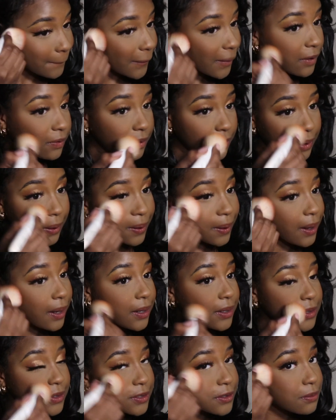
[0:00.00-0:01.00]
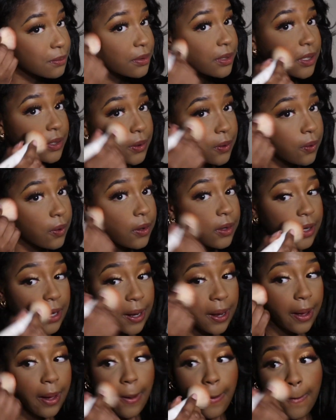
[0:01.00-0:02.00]
And then I kind of just blend all
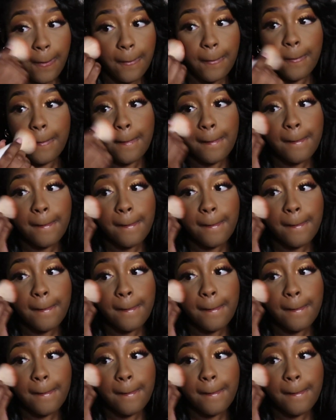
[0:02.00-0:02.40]
that out.